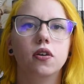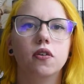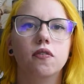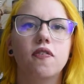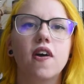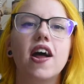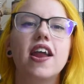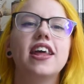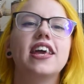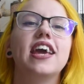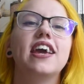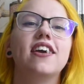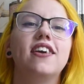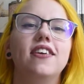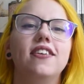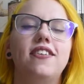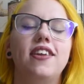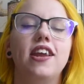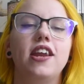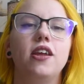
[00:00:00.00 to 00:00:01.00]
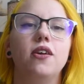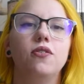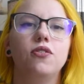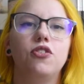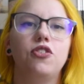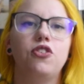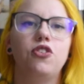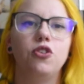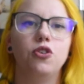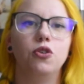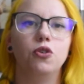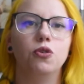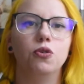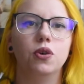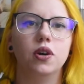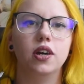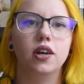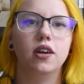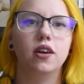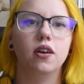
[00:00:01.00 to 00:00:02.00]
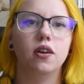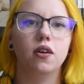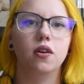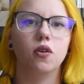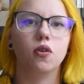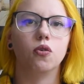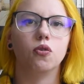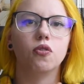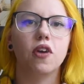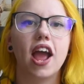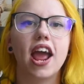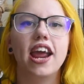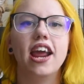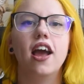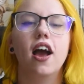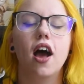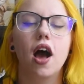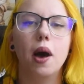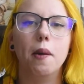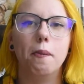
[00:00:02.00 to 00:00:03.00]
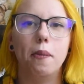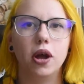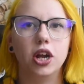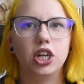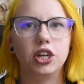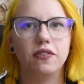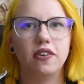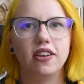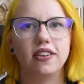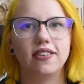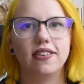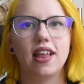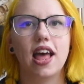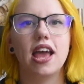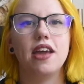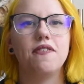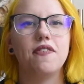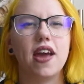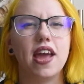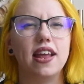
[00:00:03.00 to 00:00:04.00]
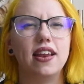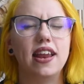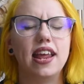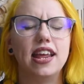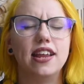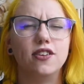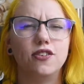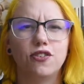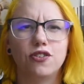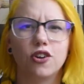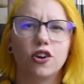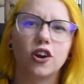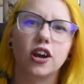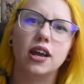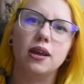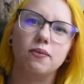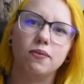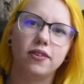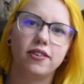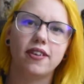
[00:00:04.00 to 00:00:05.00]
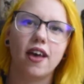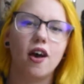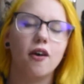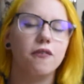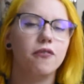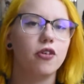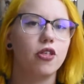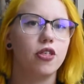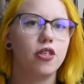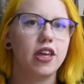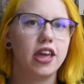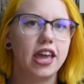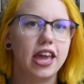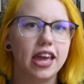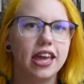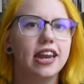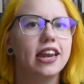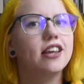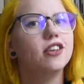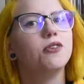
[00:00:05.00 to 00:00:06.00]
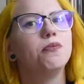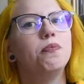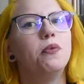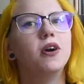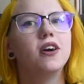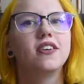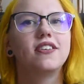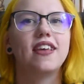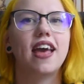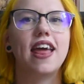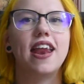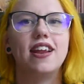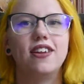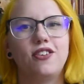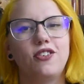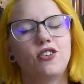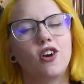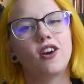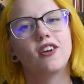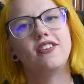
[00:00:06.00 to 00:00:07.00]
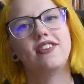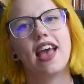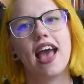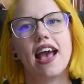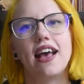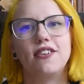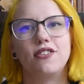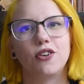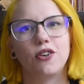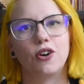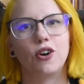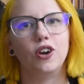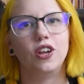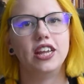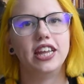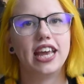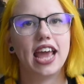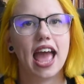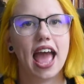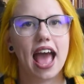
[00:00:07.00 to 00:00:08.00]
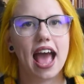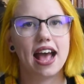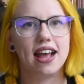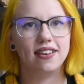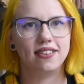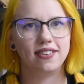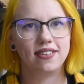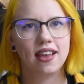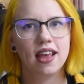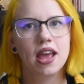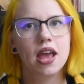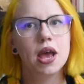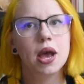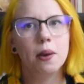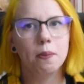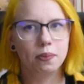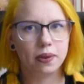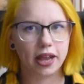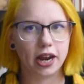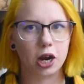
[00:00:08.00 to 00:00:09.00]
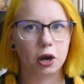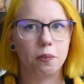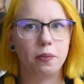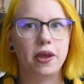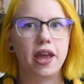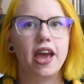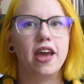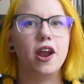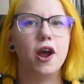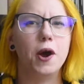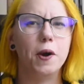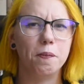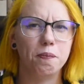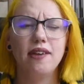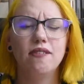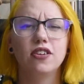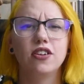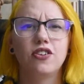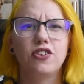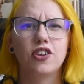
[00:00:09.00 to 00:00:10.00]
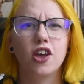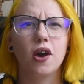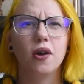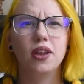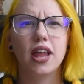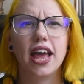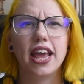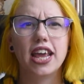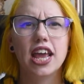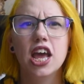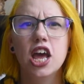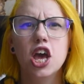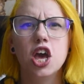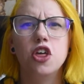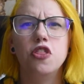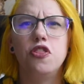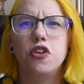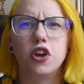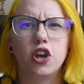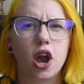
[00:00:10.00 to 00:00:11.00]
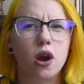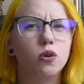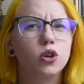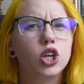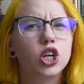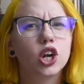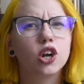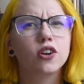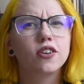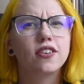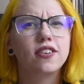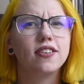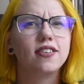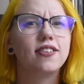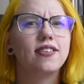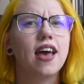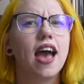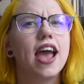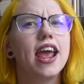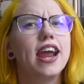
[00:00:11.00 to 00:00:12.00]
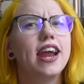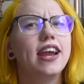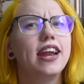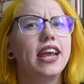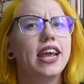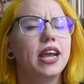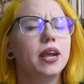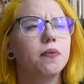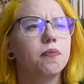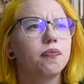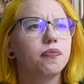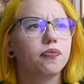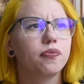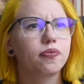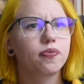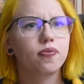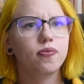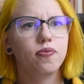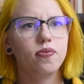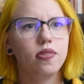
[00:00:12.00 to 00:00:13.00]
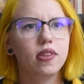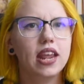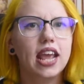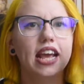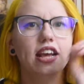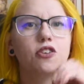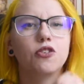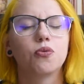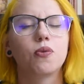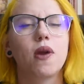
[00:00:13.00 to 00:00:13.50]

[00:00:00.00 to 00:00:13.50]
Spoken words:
Vonnegut continues to write a bunch of his life and insert himself in his books, and it starts as early as Player Piano. Even so, like the Ghost Shirt Society is